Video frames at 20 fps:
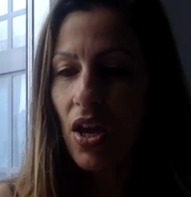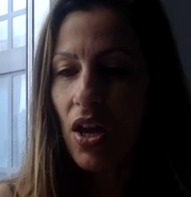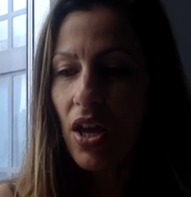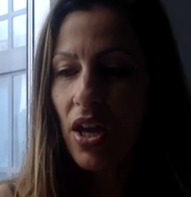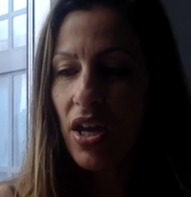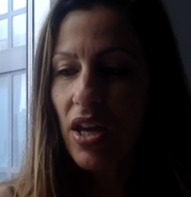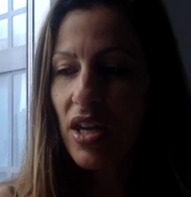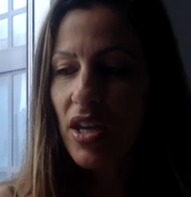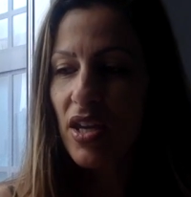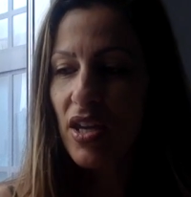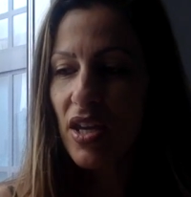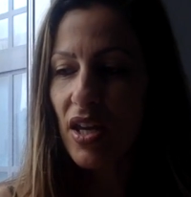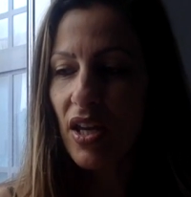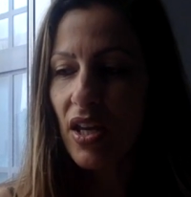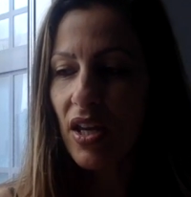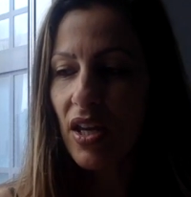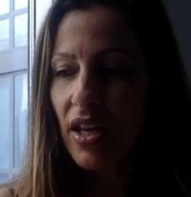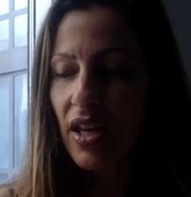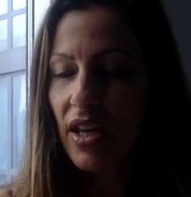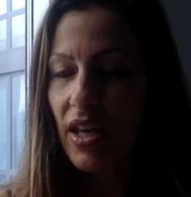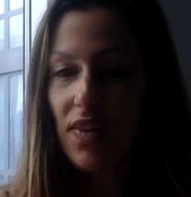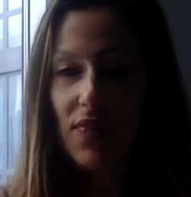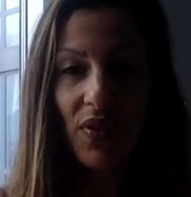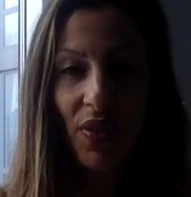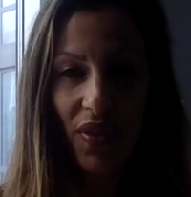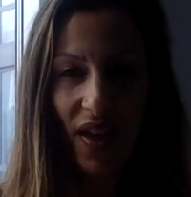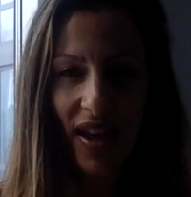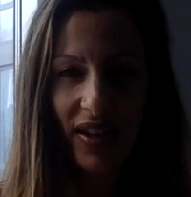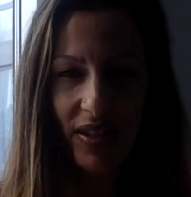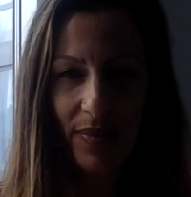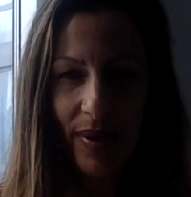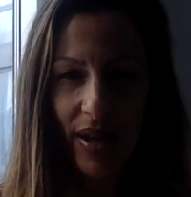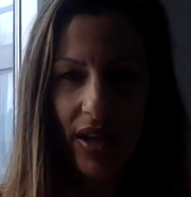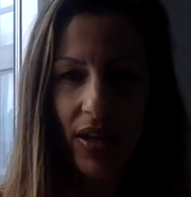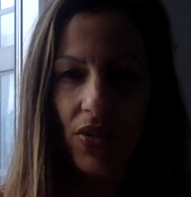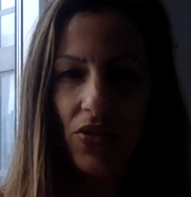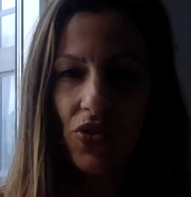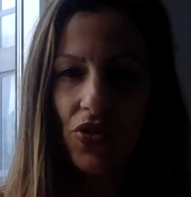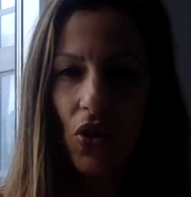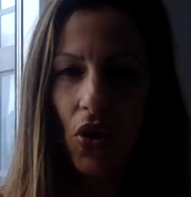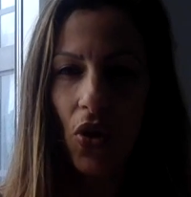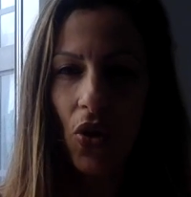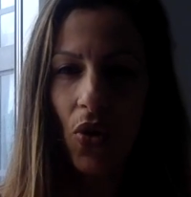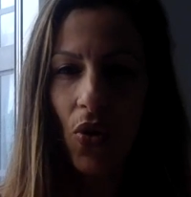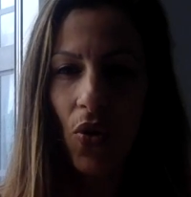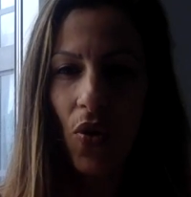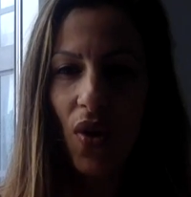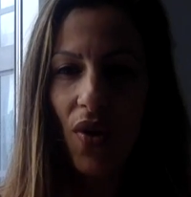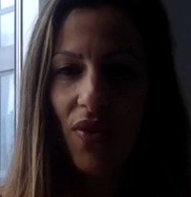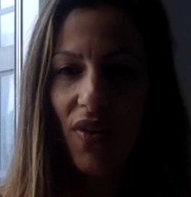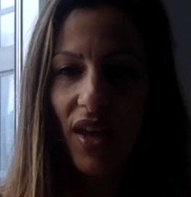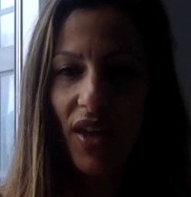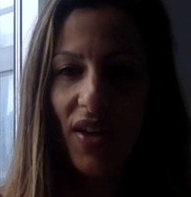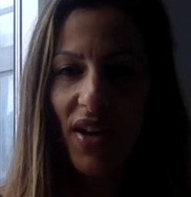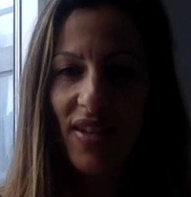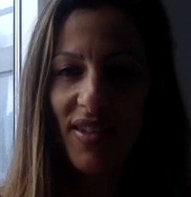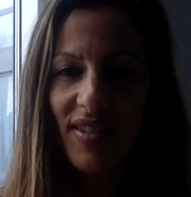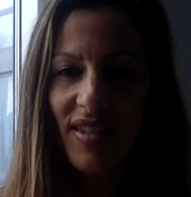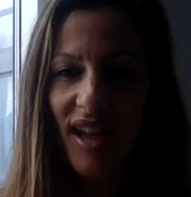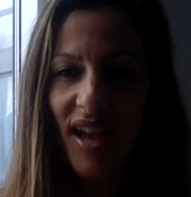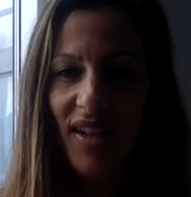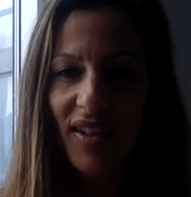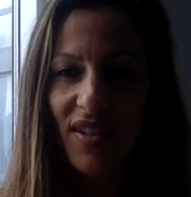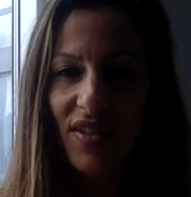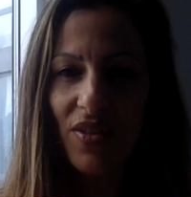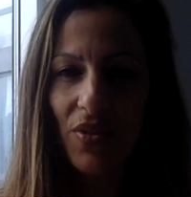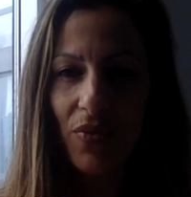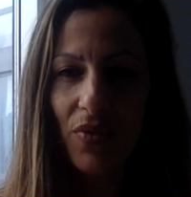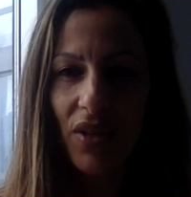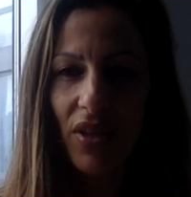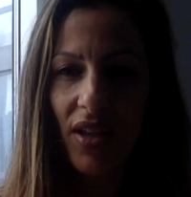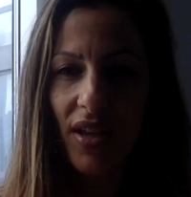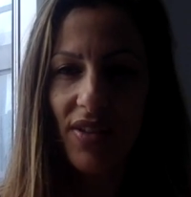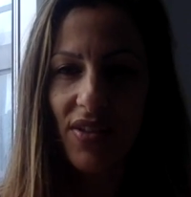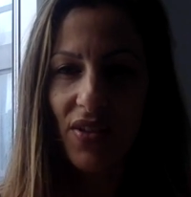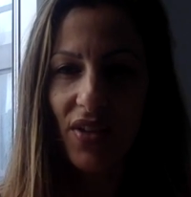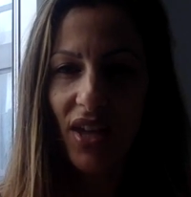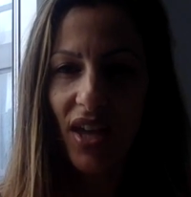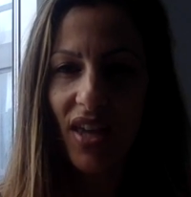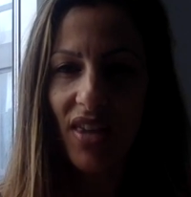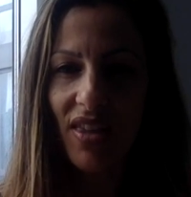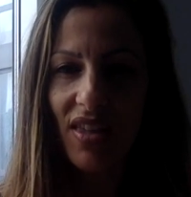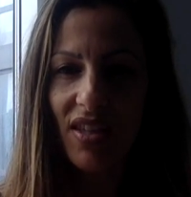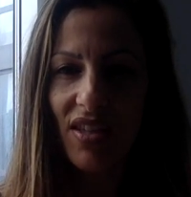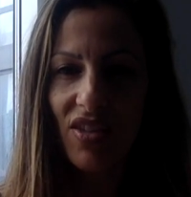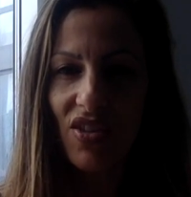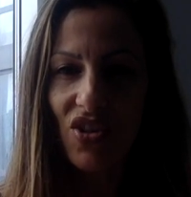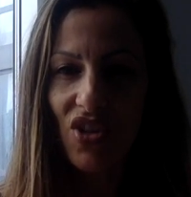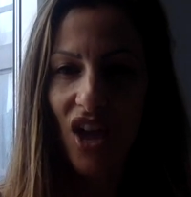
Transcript: He even thanked me. So then I started to realize, okay, this